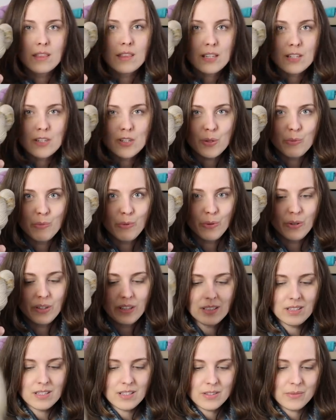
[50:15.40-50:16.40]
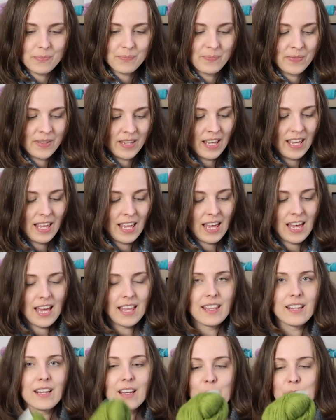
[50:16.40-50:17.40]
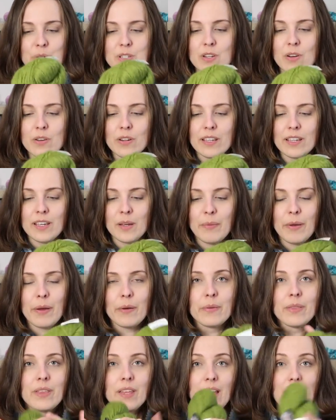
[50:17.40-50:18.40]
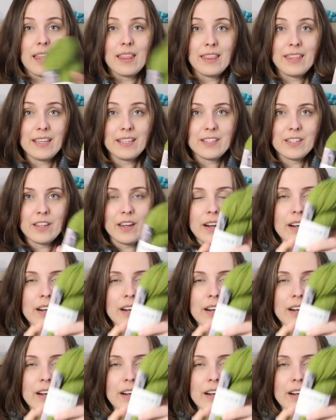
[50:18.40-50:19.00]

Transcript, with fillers: these two beauties. And then I was talking about this